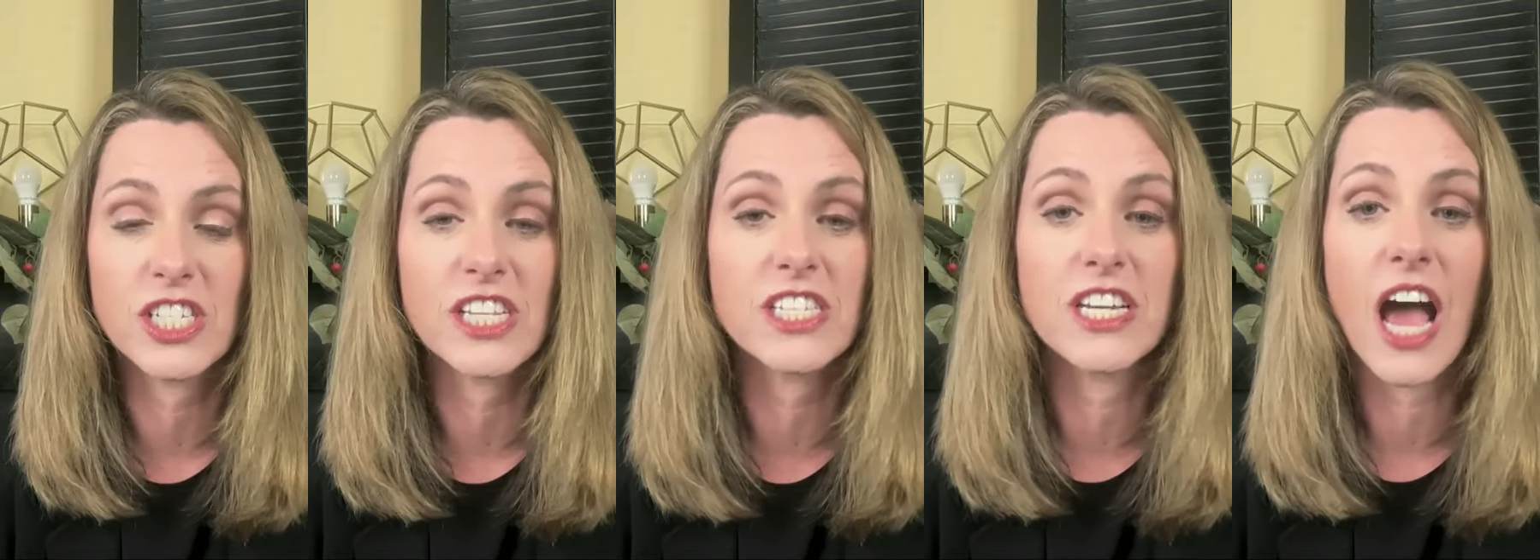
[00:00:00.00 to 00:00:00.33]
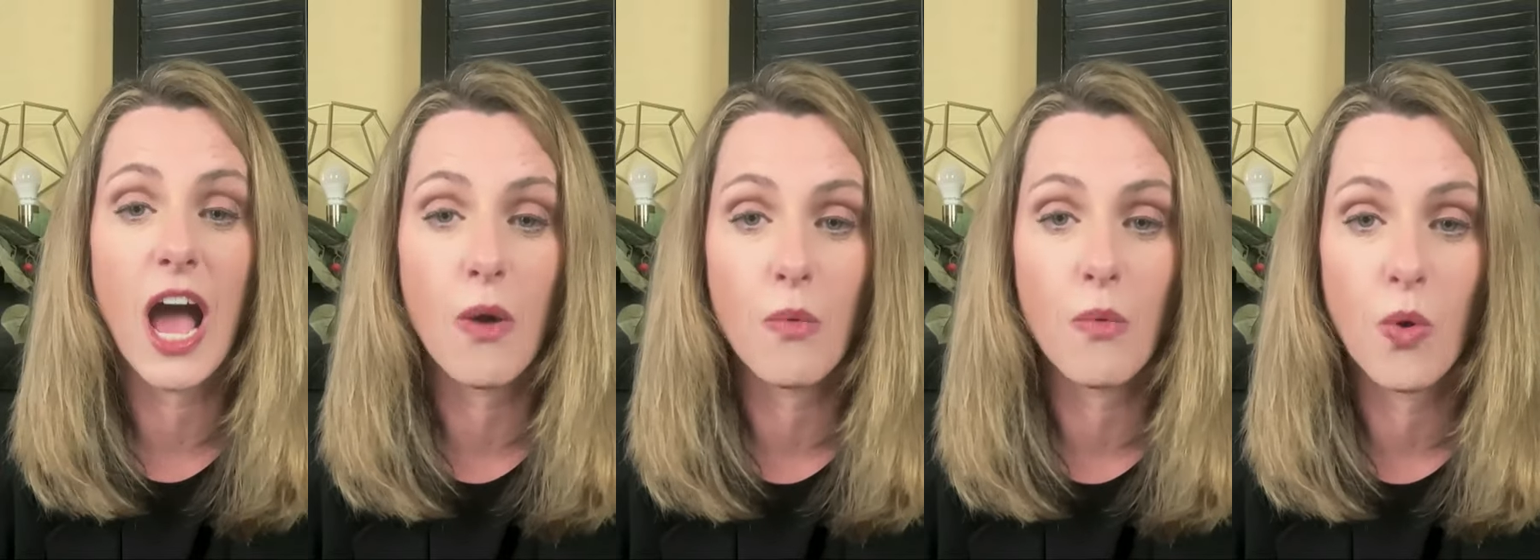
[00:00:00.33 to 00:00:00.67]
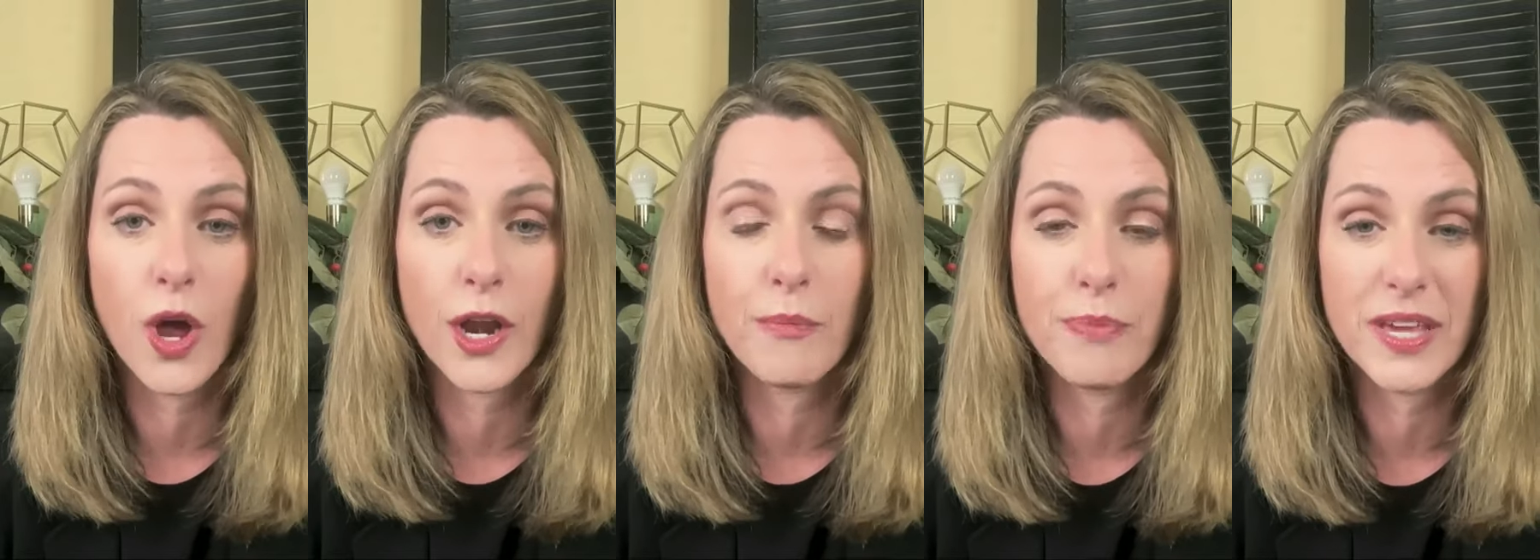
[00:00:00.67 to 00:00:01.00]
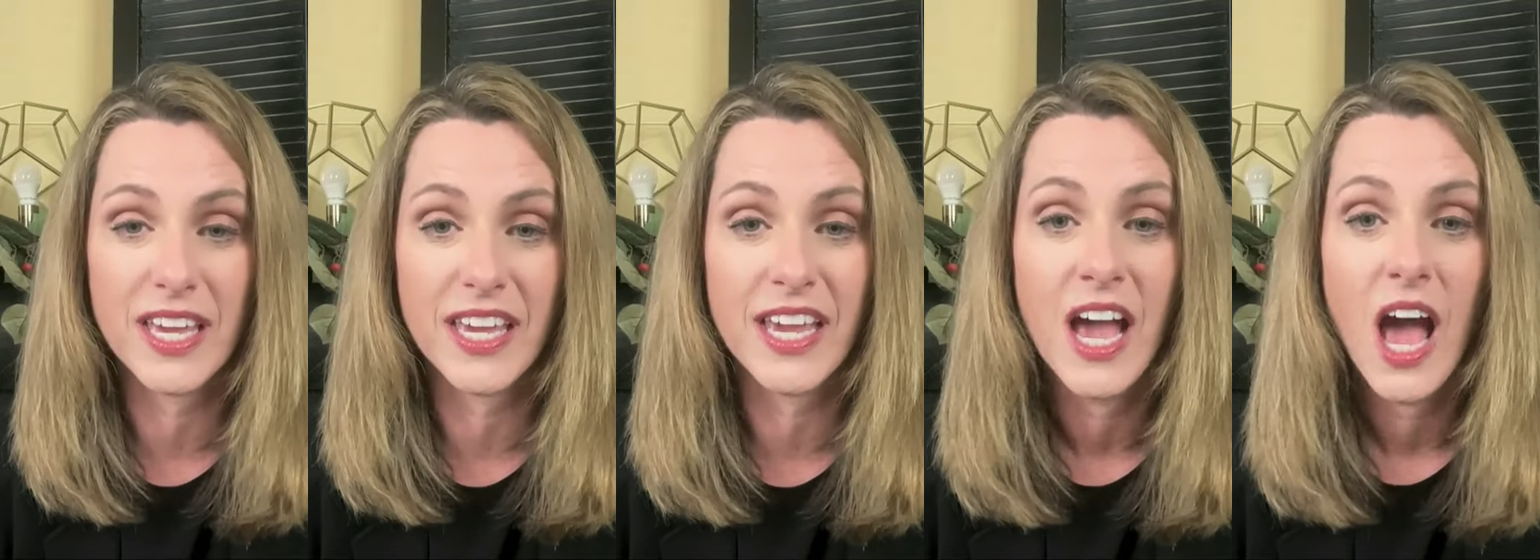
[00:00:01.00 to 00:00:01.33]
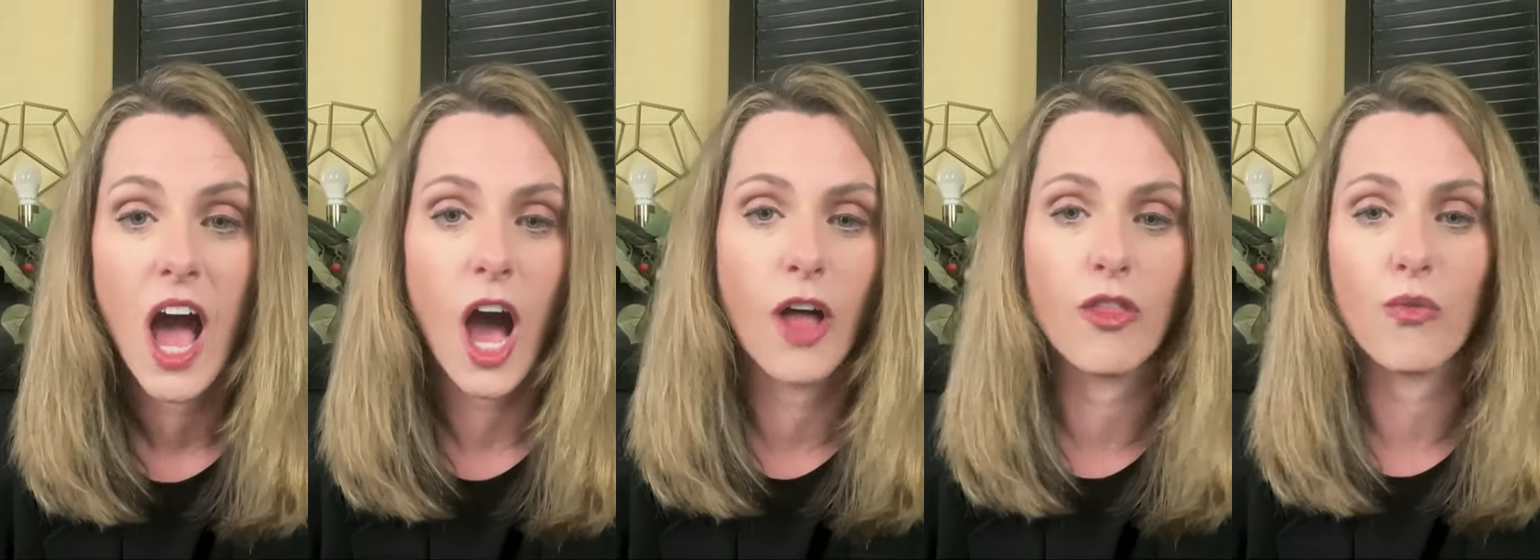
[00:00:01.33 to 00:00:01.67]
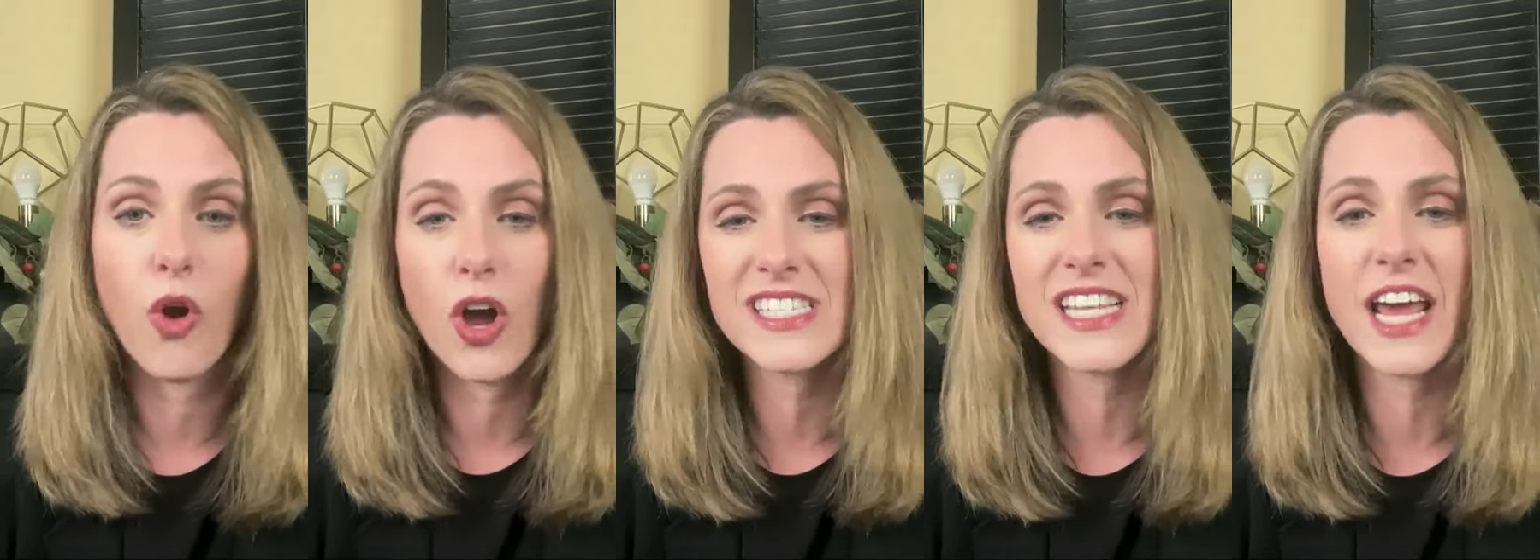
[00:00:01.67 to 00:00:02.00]
does not want to be on the
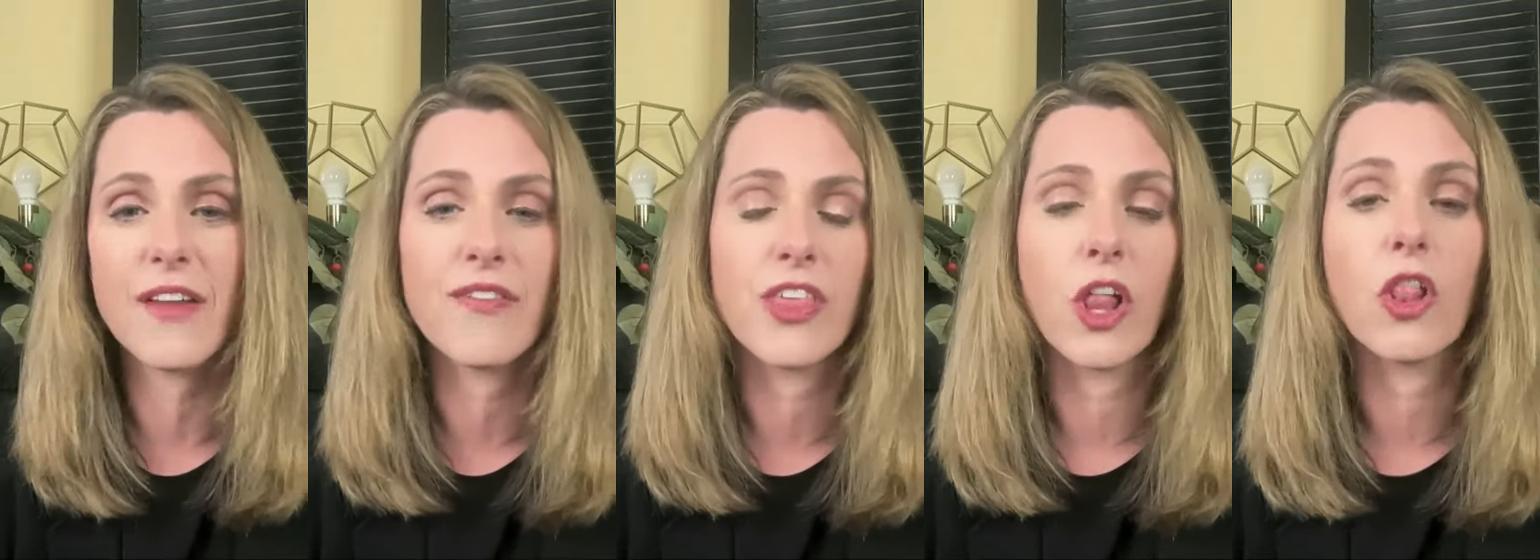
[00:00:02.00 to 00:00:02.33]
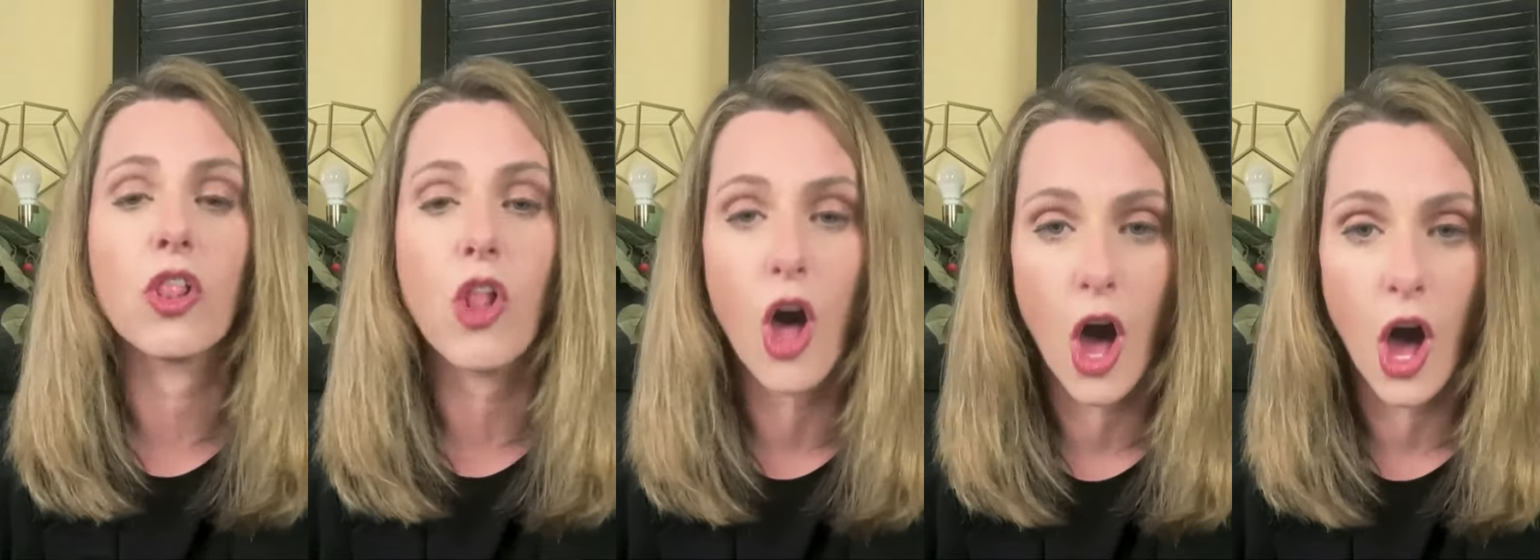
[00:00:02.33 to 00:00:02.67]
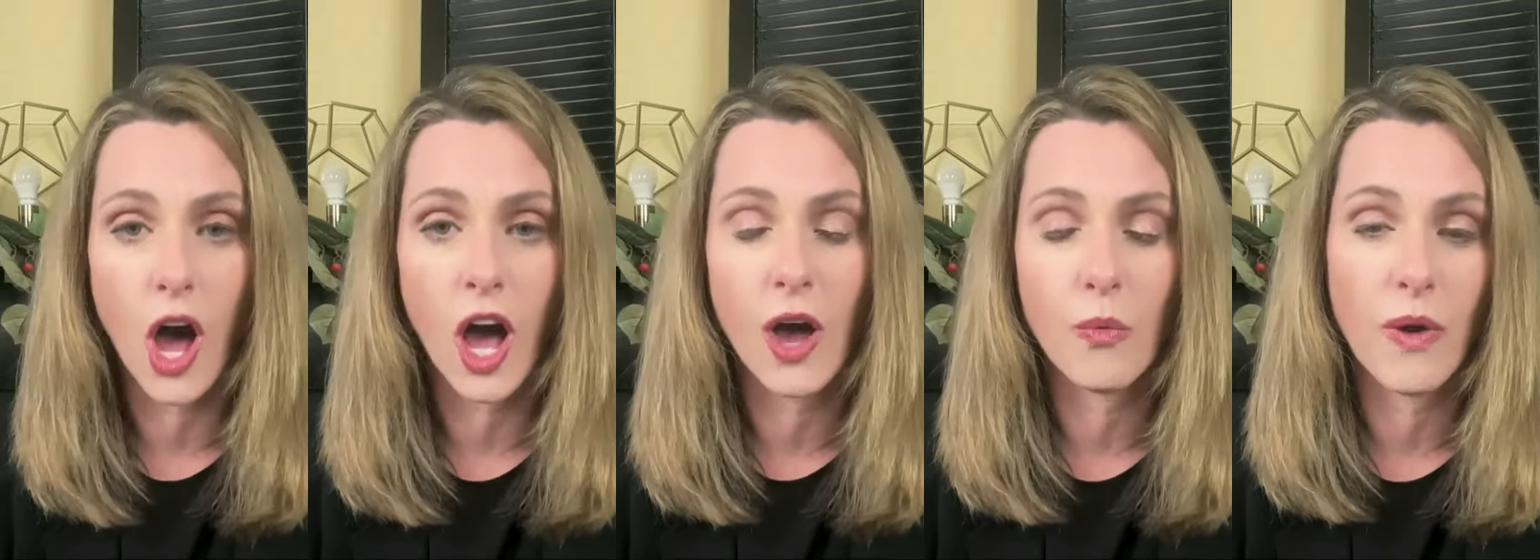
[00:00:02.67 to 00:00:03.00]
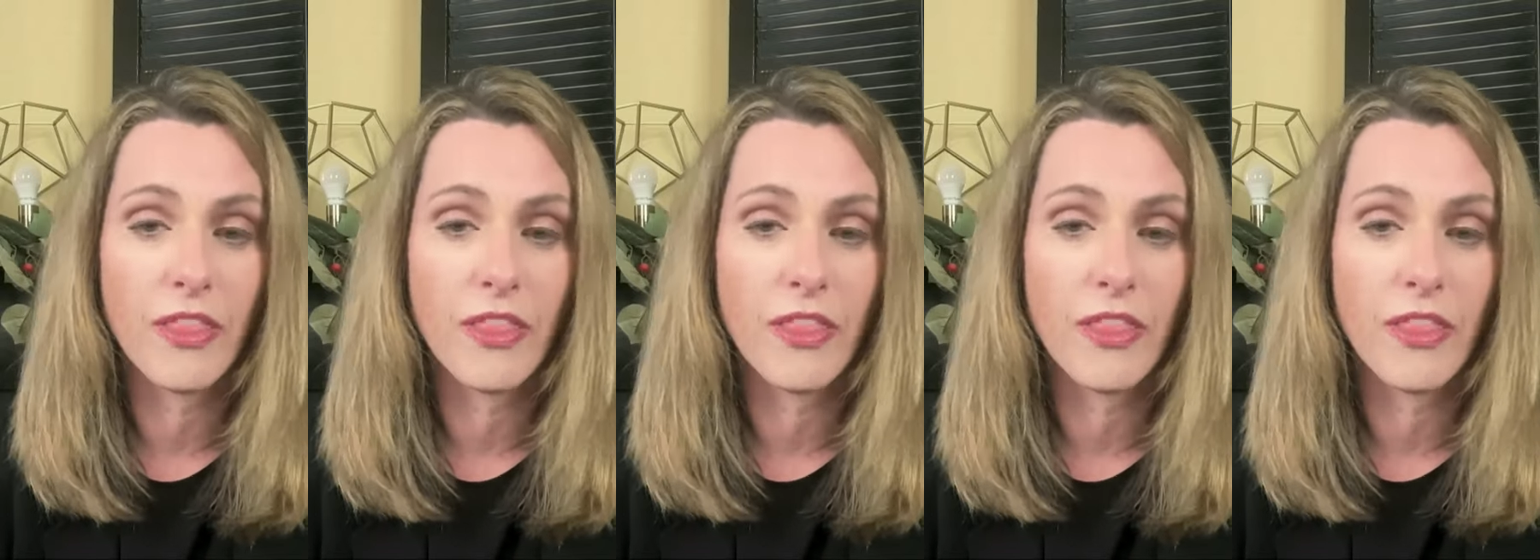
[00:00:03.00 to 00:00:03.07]
wrong side of the law,